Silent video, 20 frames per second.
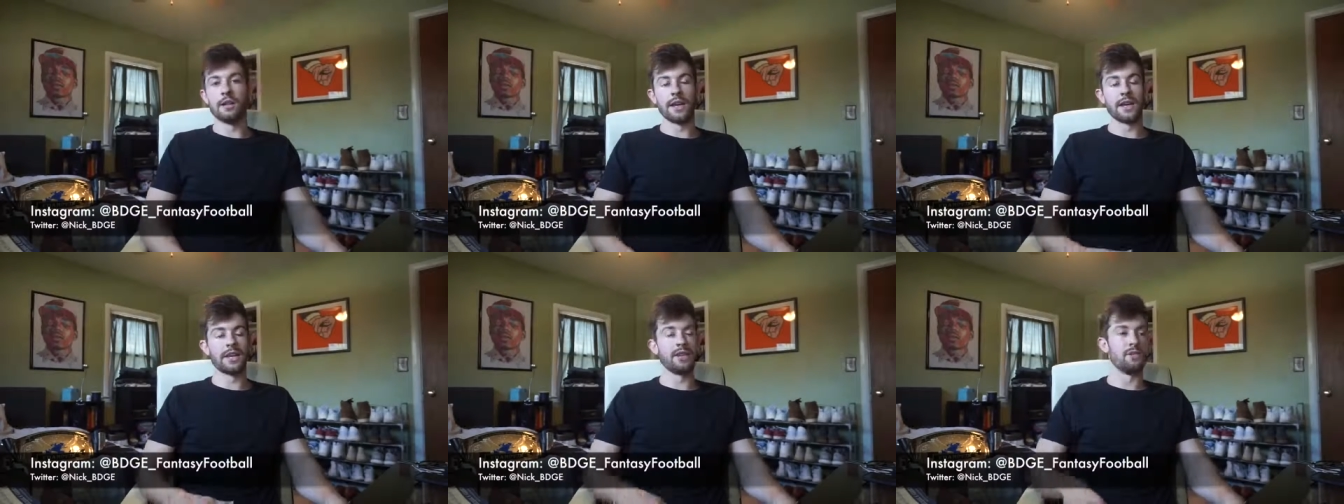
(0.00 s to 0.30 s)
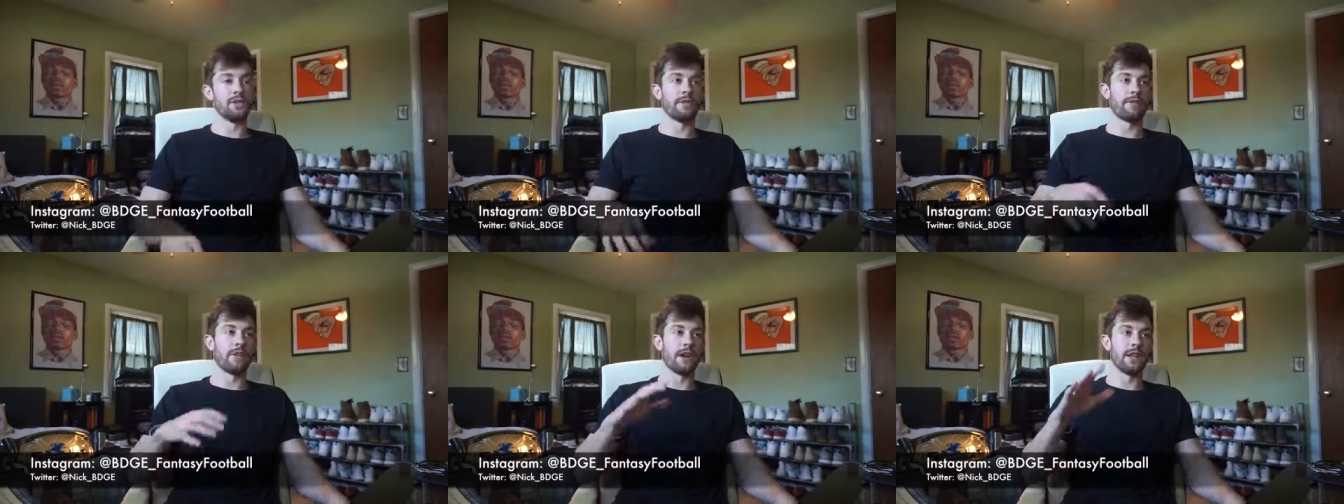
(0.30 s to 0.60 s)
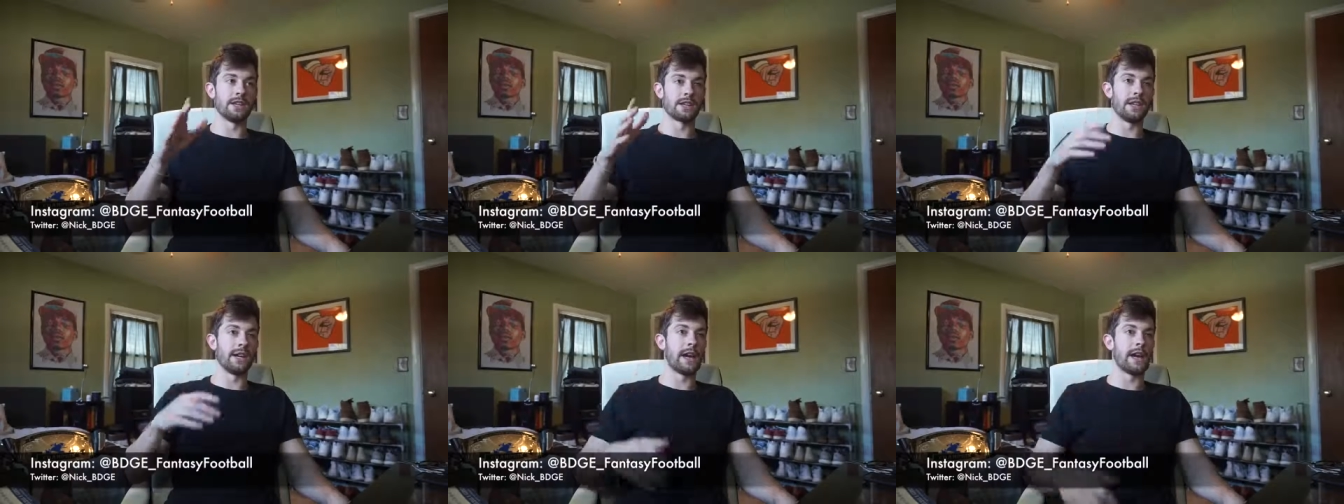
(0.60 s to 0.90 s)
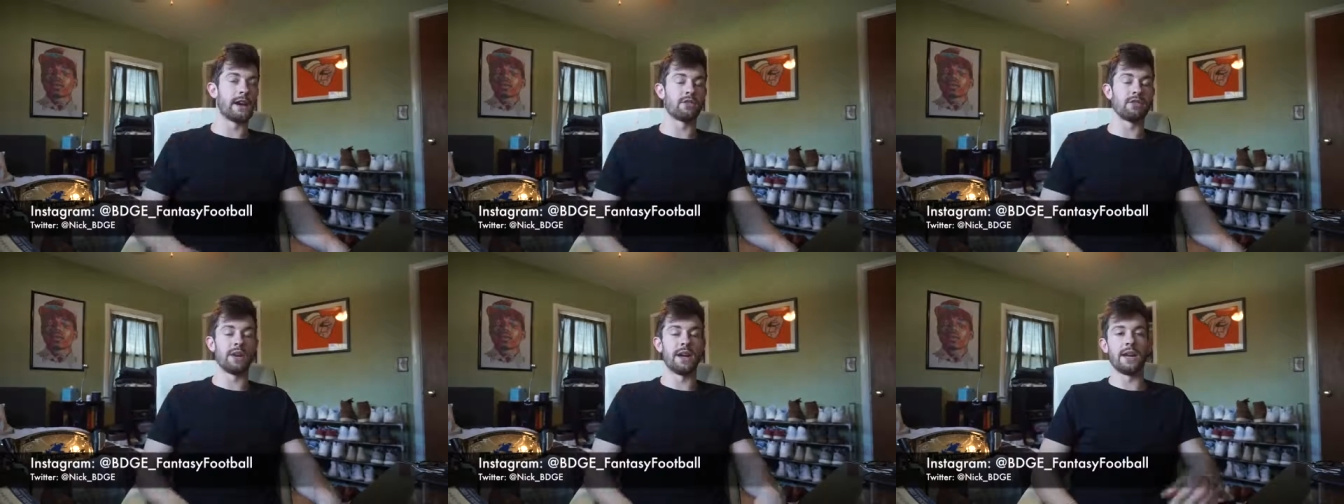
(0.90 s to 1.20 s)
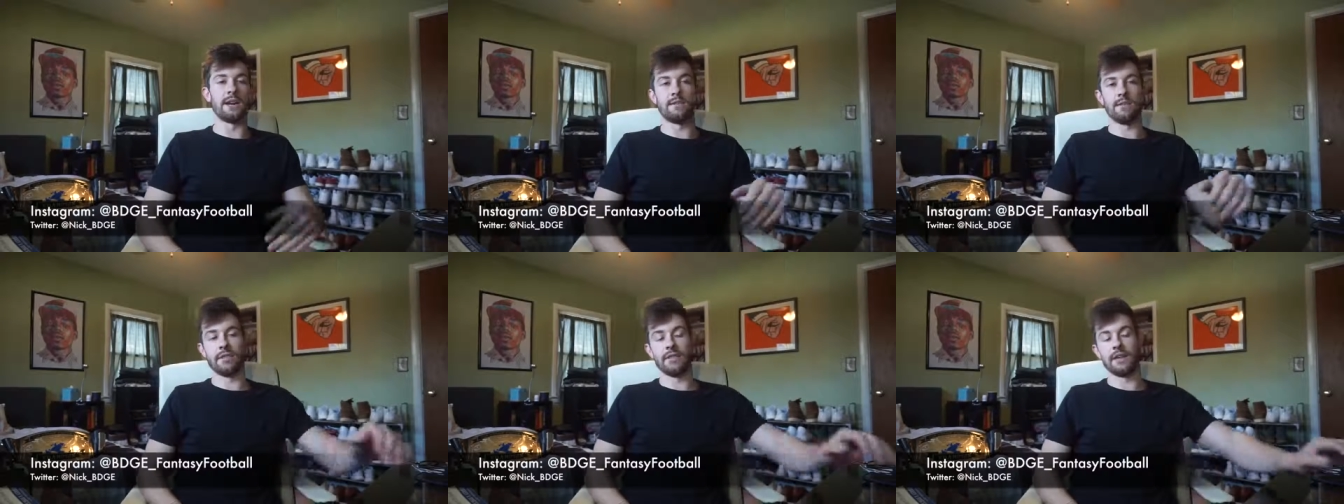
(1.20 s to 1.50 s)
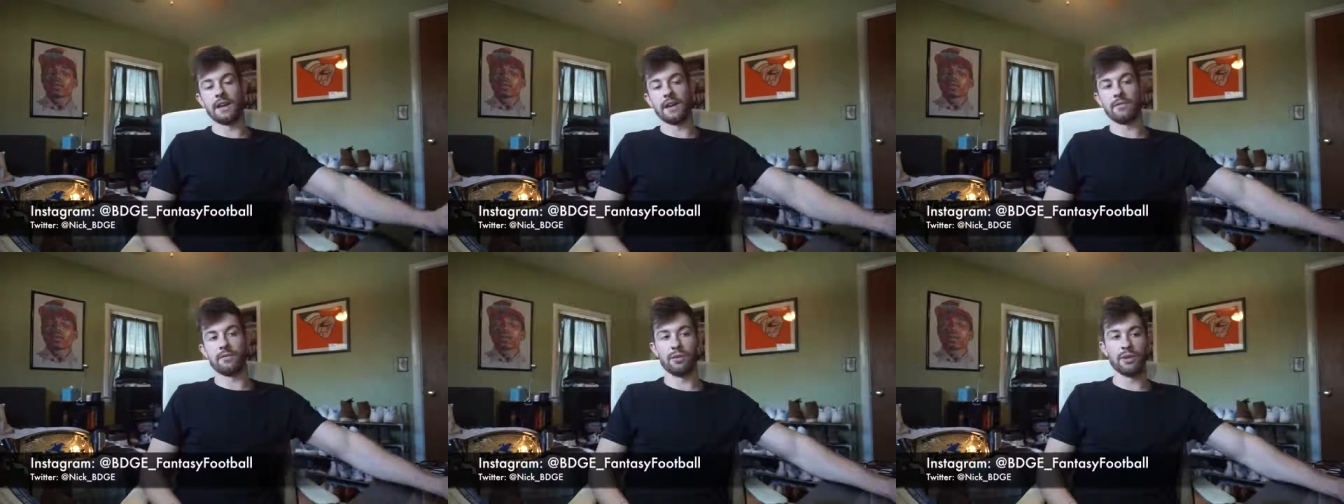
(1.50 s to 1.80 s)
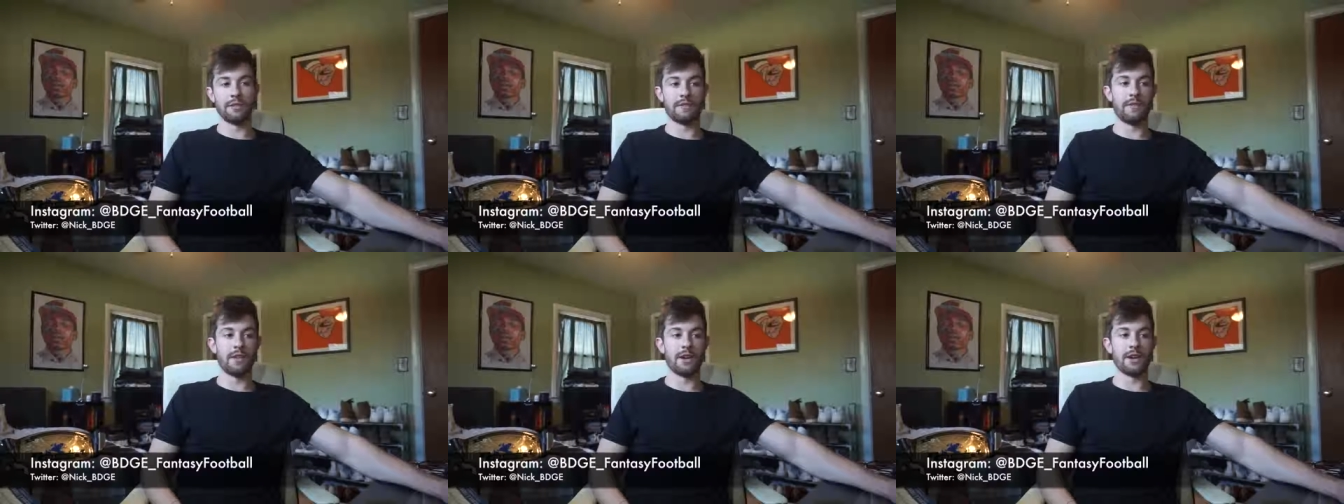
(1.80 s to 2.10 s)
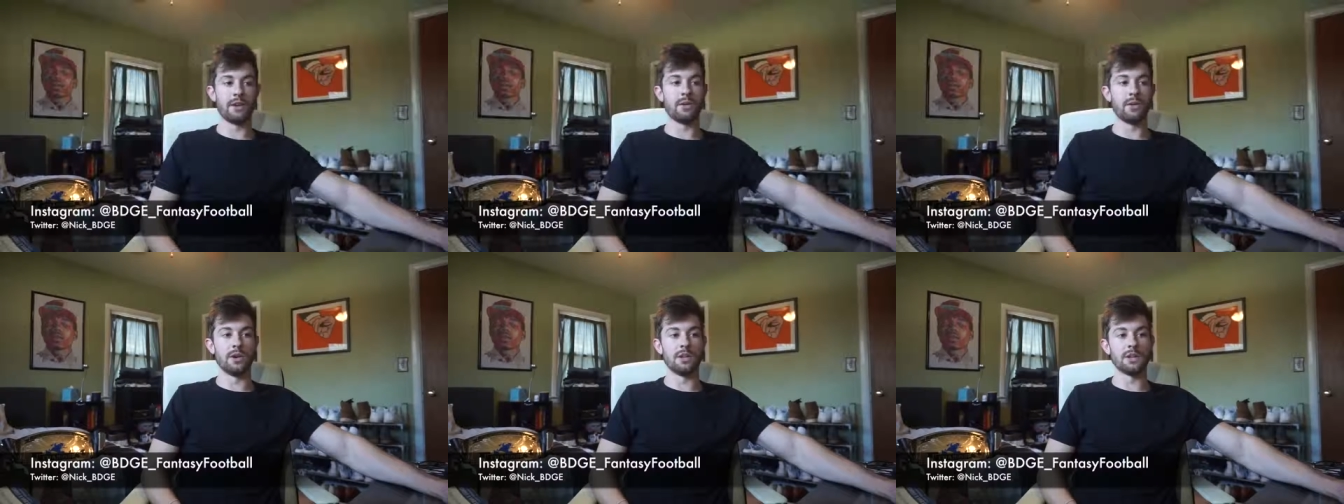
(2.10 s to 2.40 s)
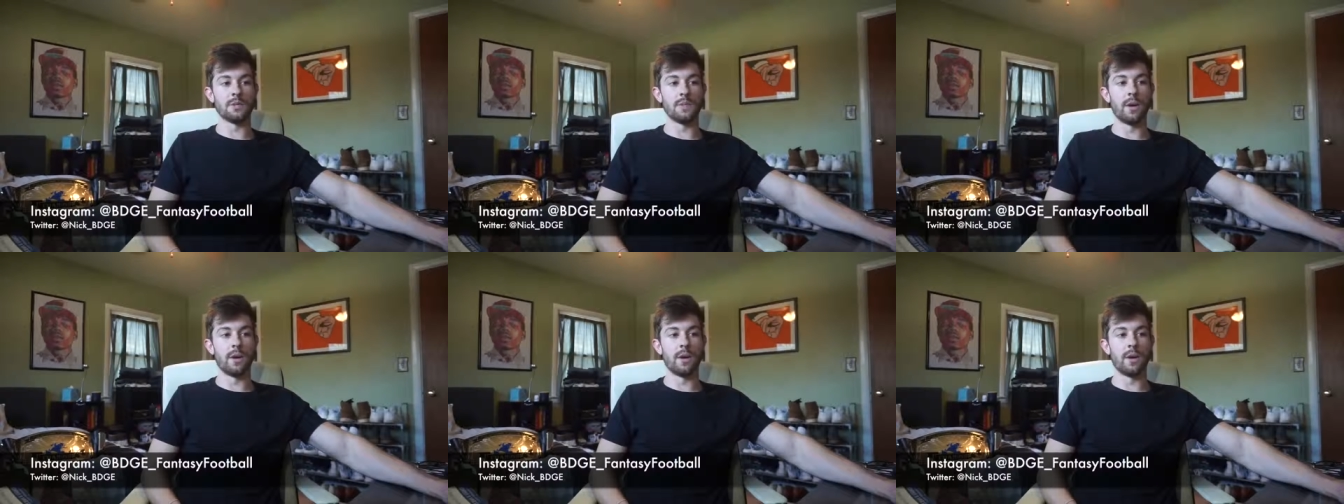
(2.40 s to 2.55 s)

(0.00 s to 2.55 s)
Like, you and your friends can get creative and think of really funny ones.